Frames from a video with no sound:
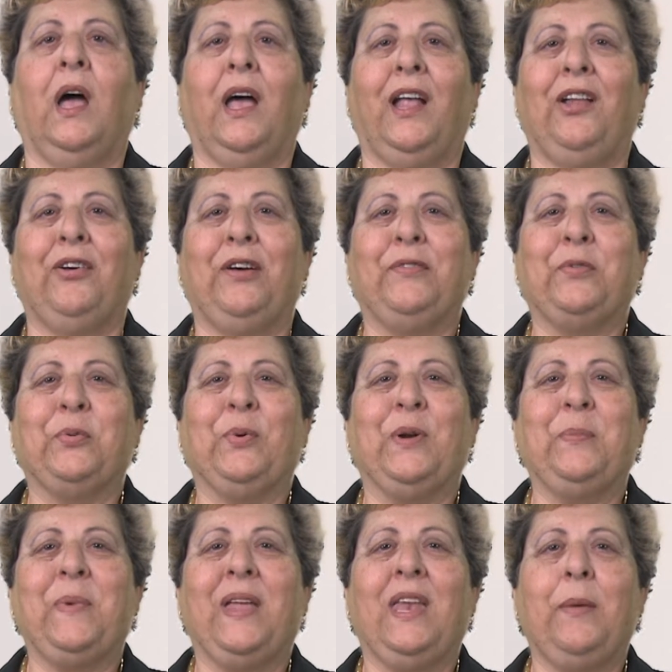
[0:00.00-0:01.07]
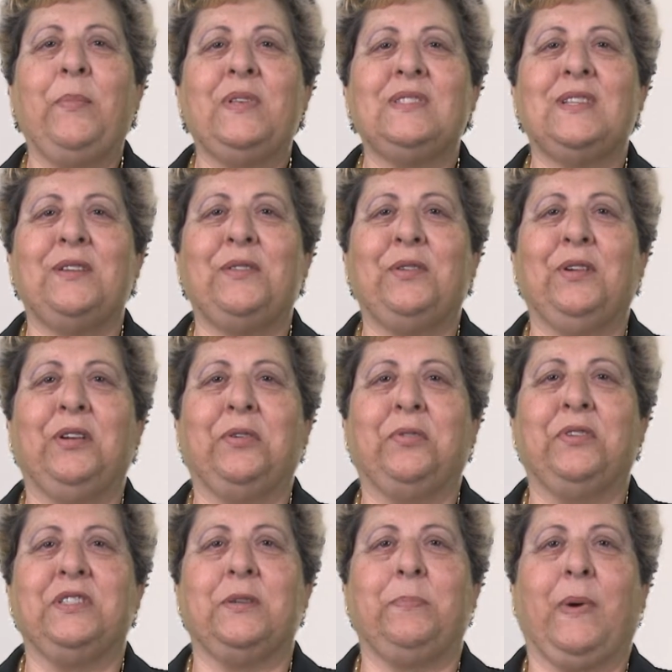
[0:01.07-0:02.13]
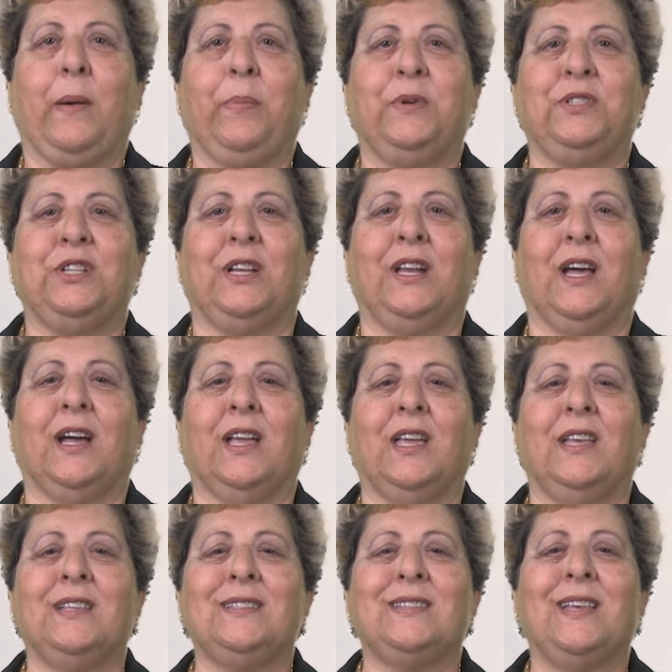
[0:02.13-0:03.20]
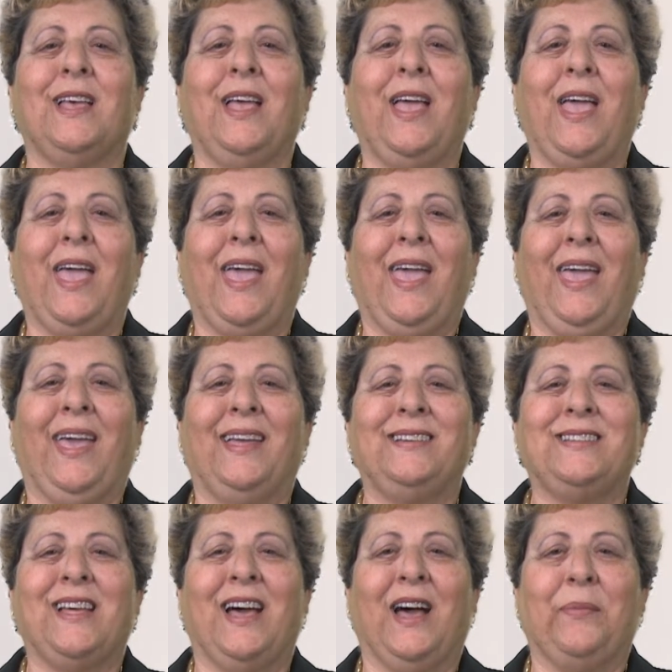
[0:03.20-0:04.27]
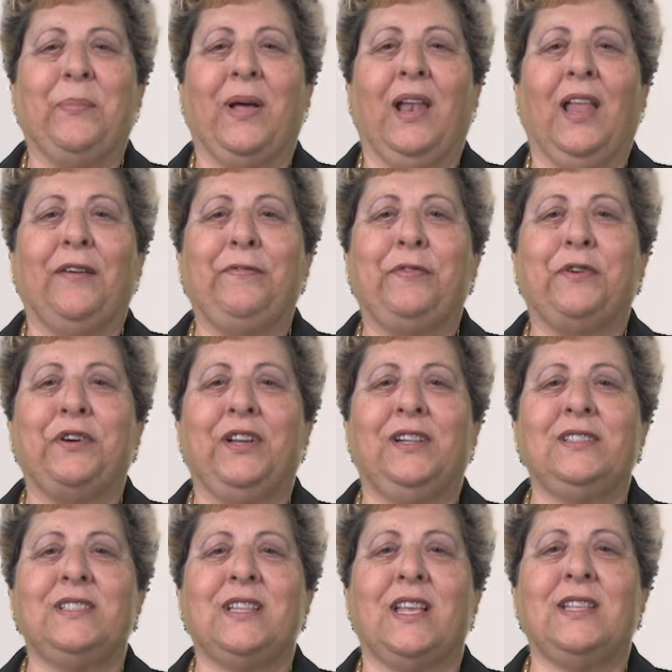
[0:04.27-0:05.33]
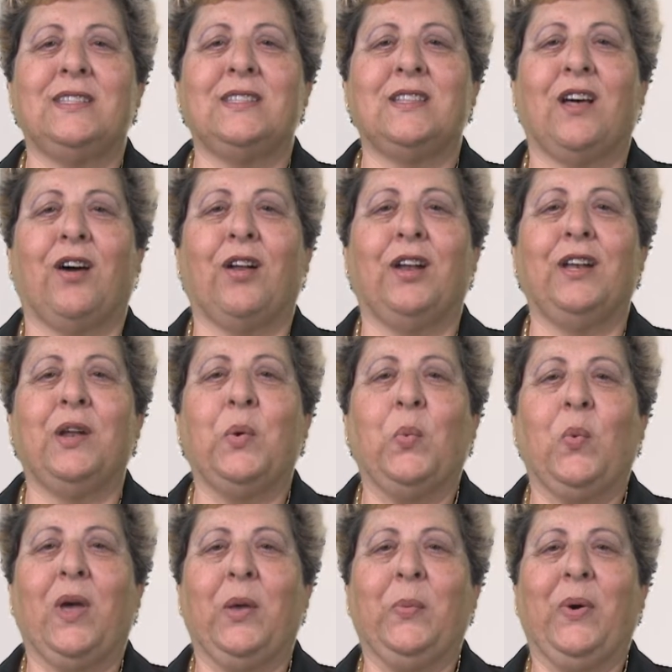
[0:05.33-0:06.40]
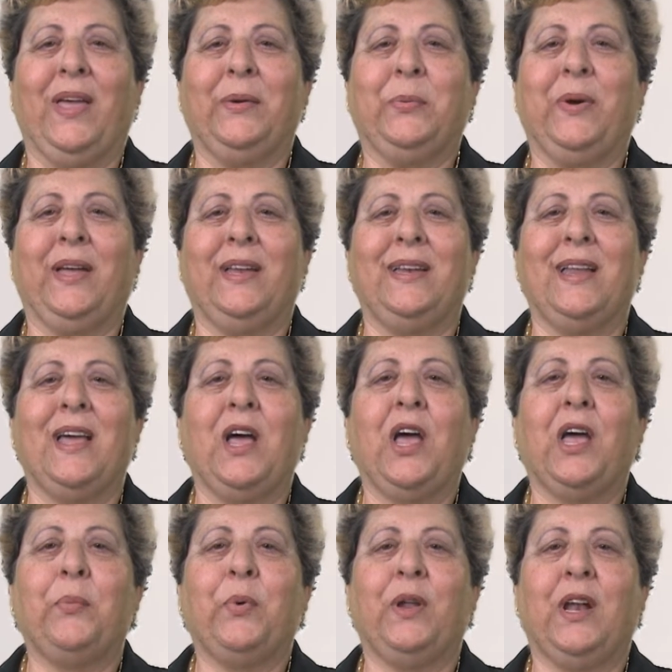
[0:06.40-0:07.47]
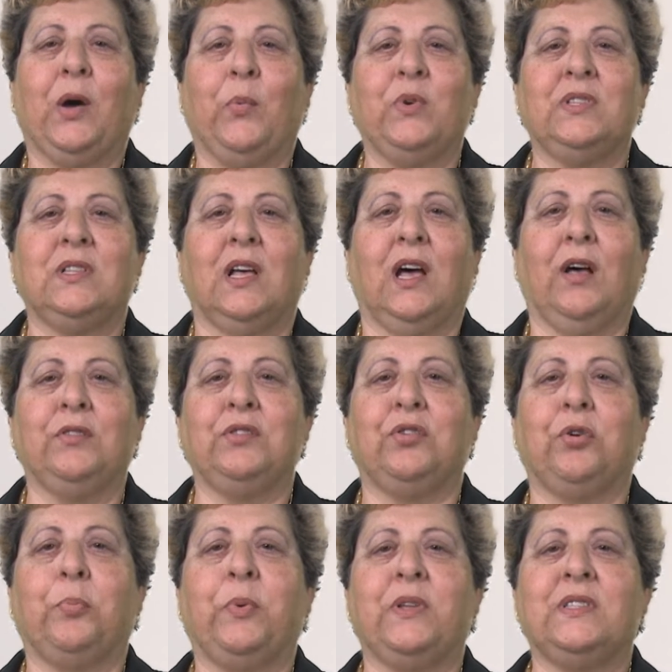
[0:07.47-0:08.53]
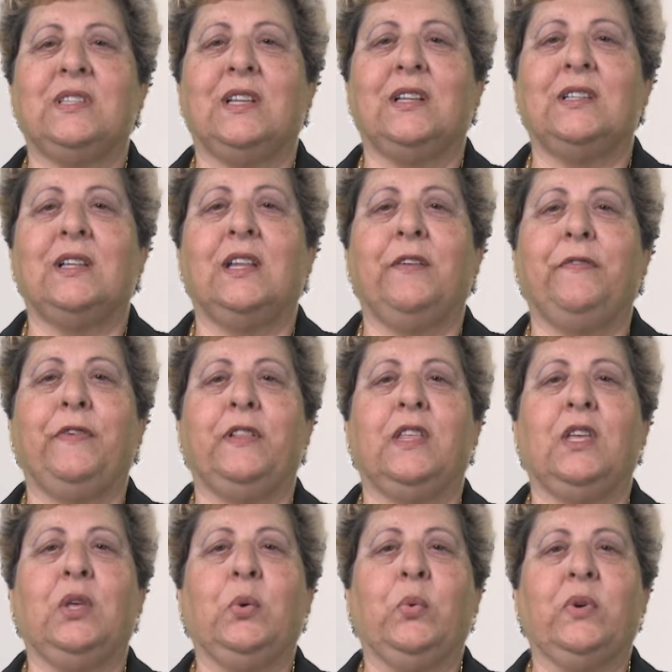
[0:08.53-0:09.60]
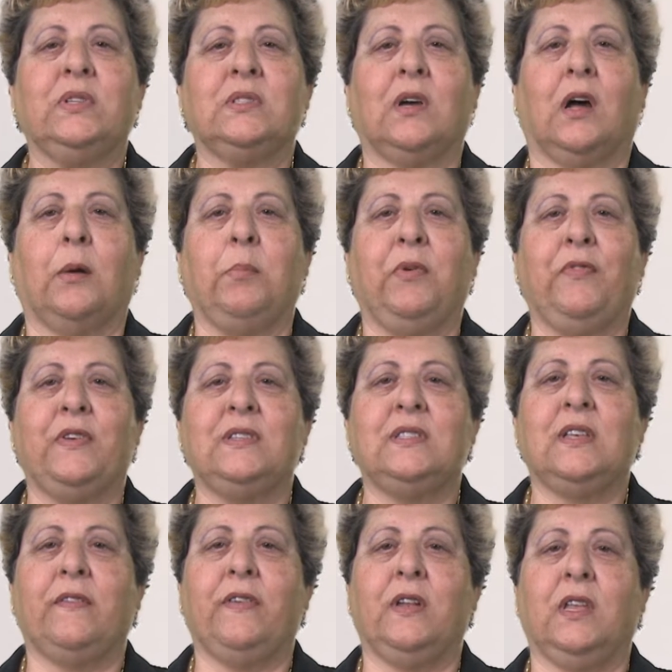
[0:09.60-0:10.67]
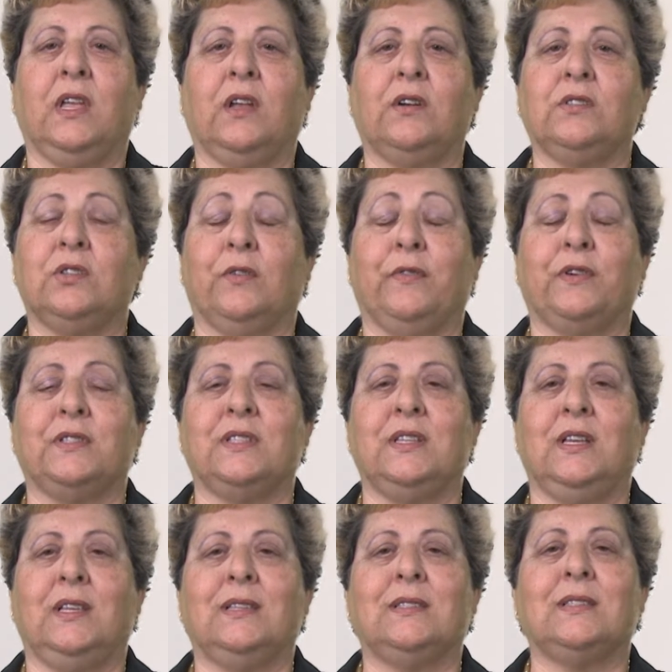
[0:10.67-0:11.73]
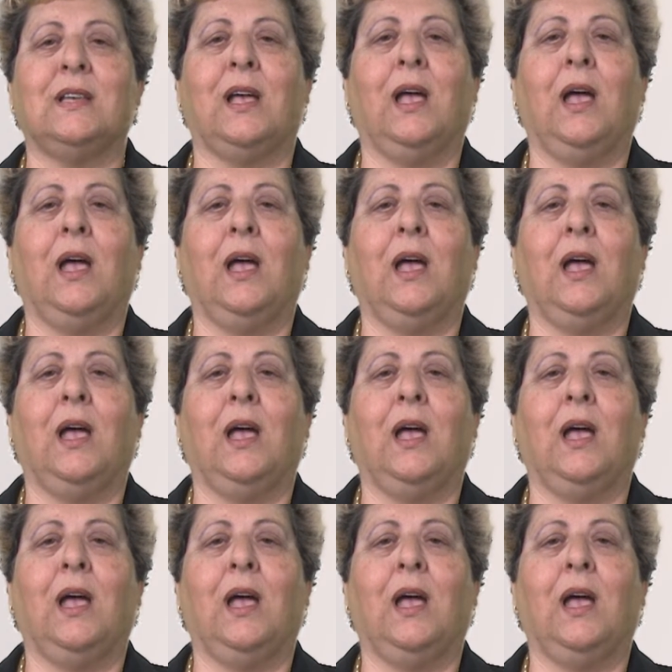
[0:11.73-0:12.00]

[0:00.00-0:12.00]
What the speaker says: Hello everyone, my name is Santola Rosie Papagiannakis, and my love for real estate started when I was the housing representative for the U.S. Army for 7 years overseas.